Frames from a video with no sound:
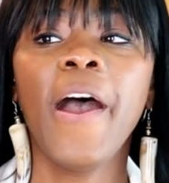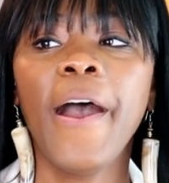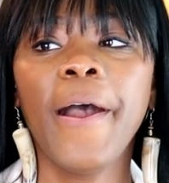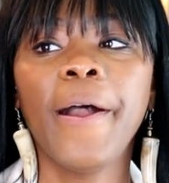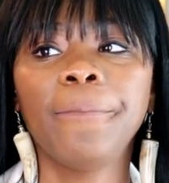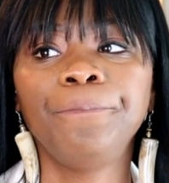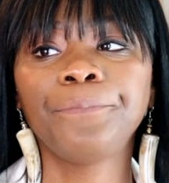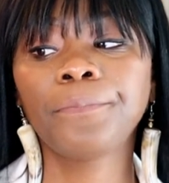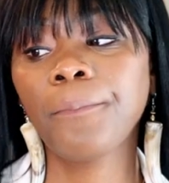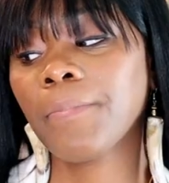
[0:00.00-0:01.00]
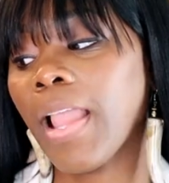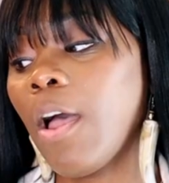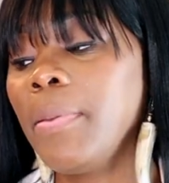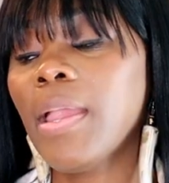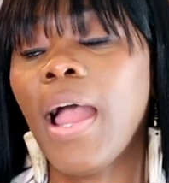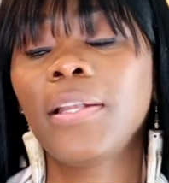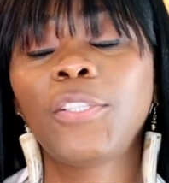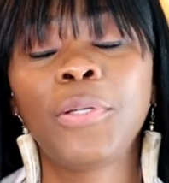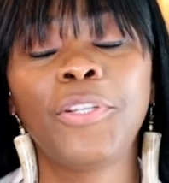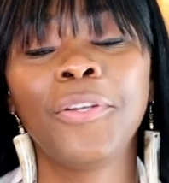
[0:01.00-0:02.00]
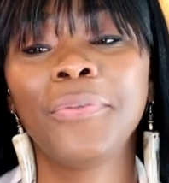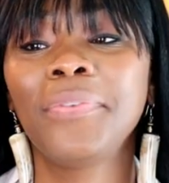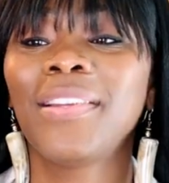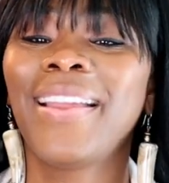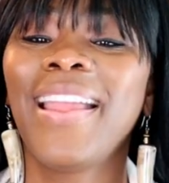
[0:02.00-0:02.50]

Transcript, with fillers: Um, I'll be honest with you.